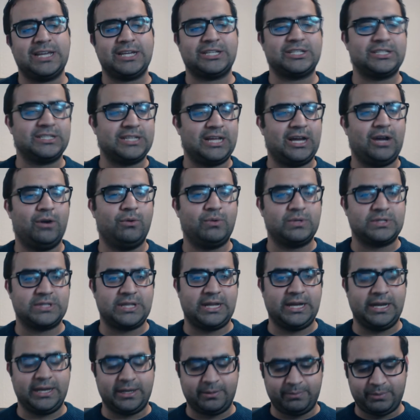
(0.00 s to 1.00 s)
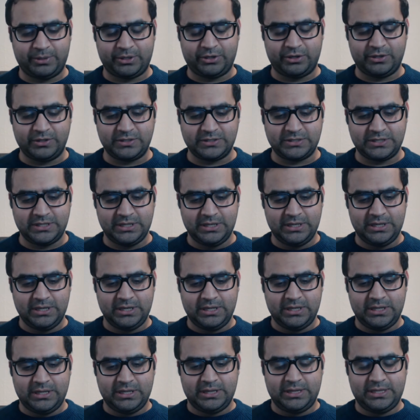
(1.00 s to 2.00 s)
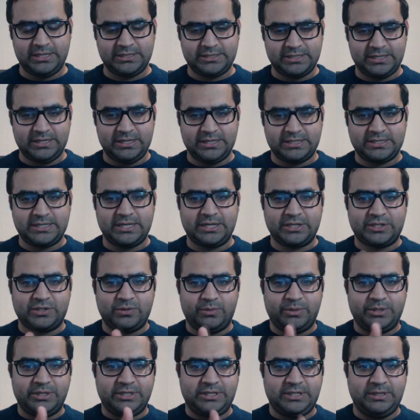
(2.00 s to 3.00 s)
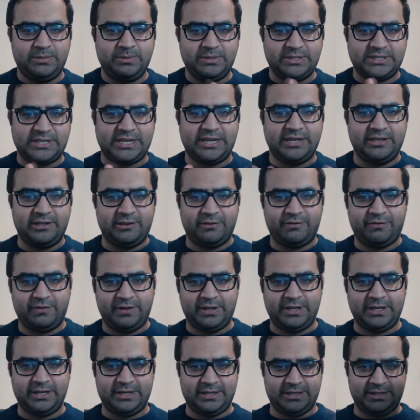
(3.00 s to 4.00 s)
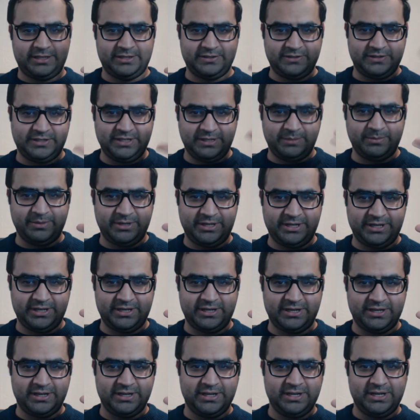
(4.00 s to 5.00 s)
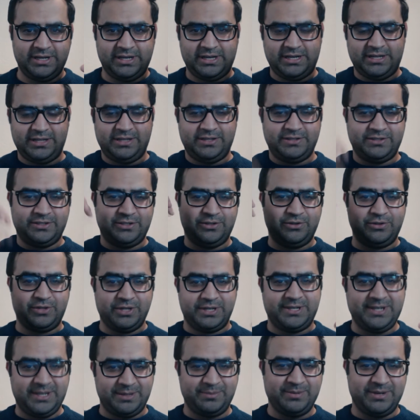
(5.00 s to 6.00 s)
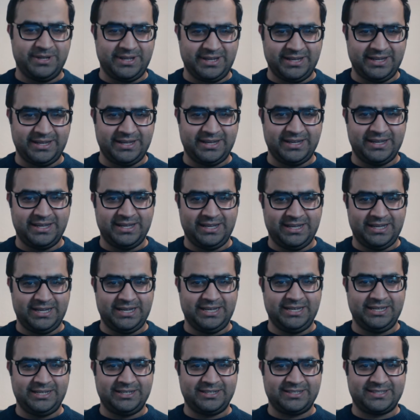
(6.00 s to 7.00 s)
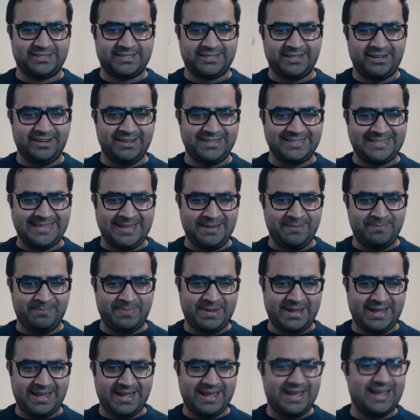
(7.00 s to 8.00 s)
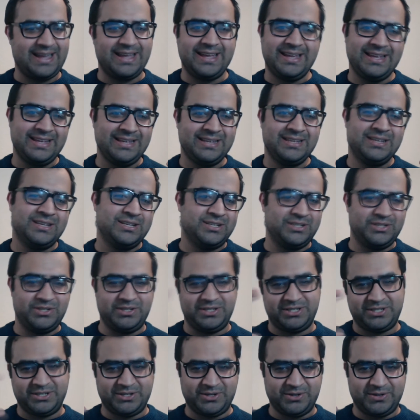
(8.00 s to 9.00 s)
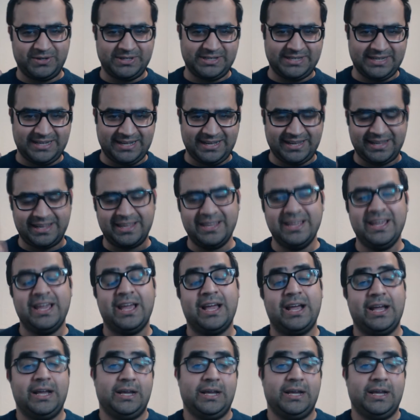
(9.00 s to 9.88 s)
a section that I always like, because there's a section where the demon's getting defeated, and there's a demon here, and there's another demon here, and he goes, "Sorry, senpai, you need to go and die,"